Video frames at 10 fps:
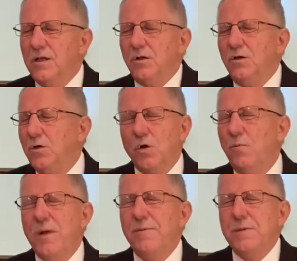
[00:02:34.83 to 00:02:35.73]
little
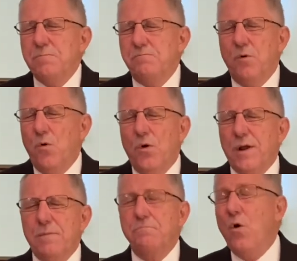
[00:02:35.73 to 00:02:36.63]
baby boy
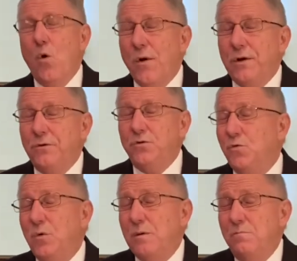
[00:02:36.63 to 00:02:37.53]
born
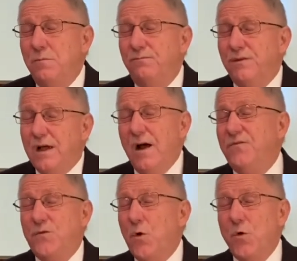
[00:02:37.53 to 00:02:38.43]
to a, a
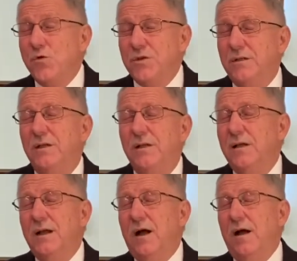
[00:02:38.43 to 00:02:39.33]
virgin
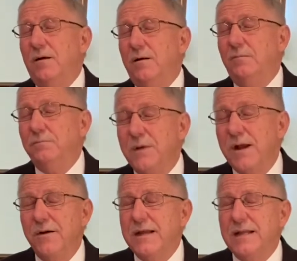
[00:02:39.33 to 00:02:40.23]
uh,
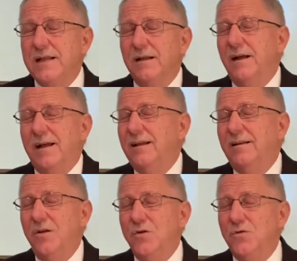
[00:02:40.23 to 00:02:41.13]
Mary uh,
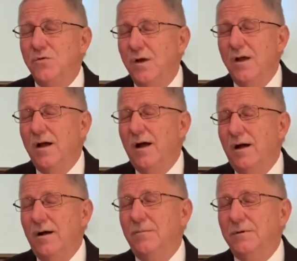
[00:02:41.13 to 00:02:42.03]
who
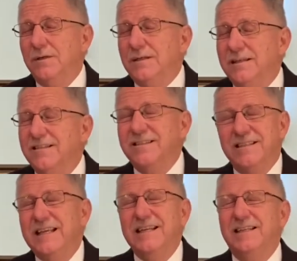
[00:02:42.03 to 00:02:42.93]
um,
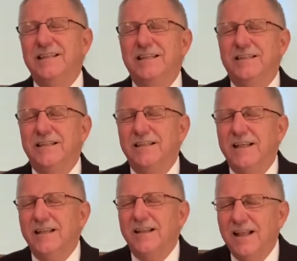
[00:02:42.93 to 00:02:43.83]
consented
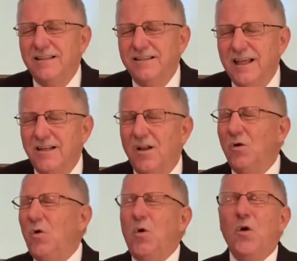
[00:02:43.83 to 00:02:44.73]
and said,
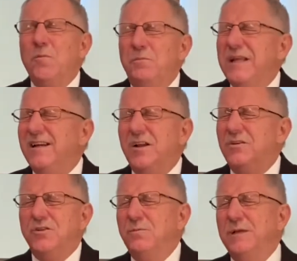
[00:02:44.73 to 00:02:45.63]
Lord, be it
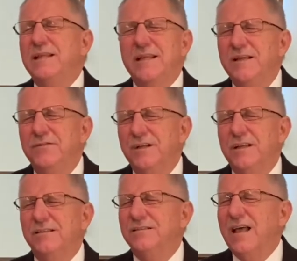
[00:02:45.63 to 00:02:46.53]
unto me even
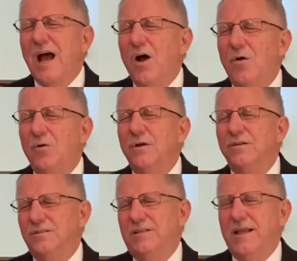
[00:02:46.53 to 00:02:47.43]
as thou
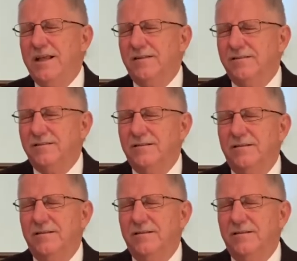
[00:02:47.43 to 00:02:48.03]
sayest.